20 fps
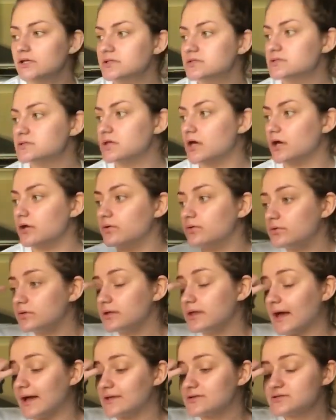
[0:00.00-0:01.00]
So
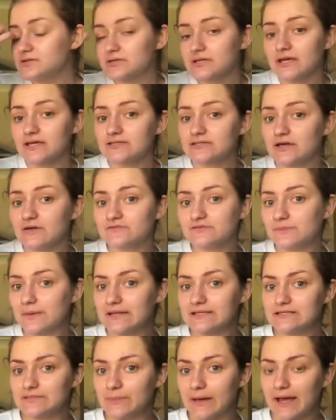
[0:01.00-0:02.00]
yeah, just get yourself some
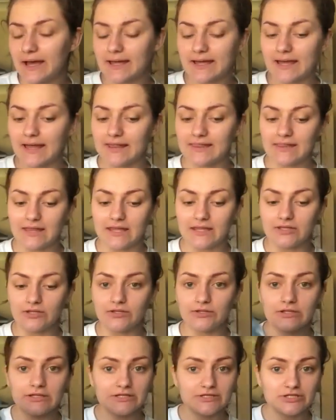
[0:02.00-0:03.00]
antibac, and then
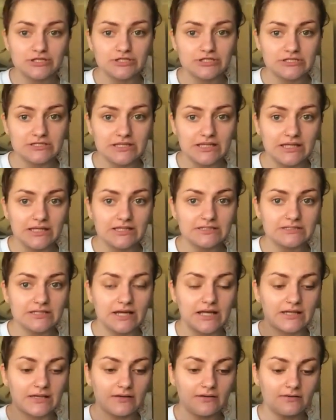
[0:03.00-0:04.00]
you literally just need
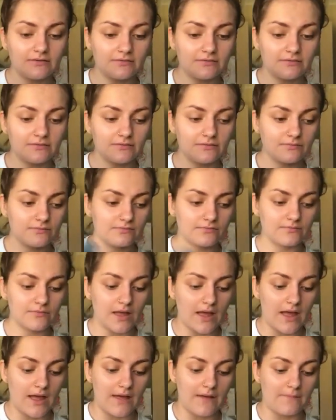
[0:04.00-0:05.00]
a little
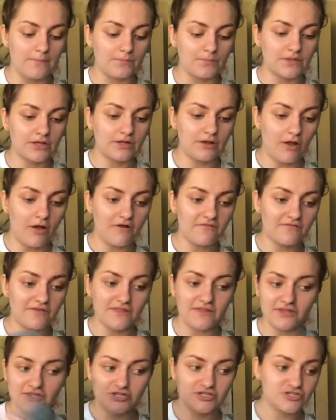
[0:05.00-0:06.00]
cloth,
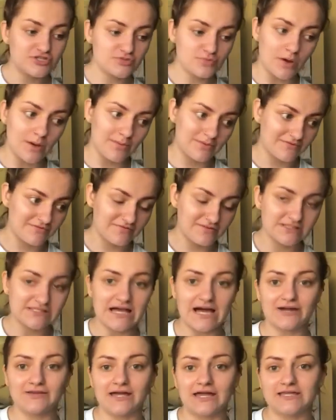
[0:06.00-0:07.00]
and then you can just wipe everything
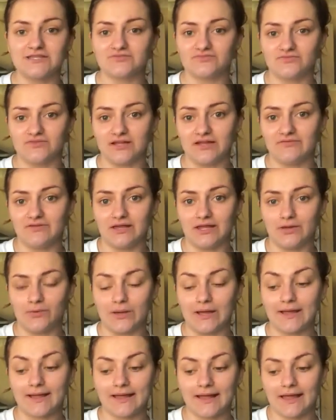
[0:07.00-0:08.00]
down, and it's really, really
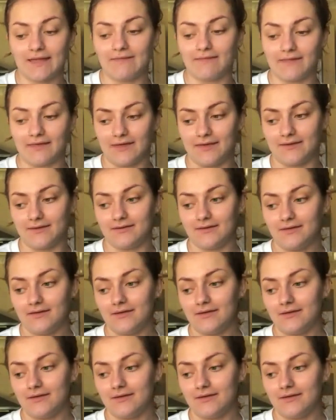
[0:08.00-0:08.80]
quick, and then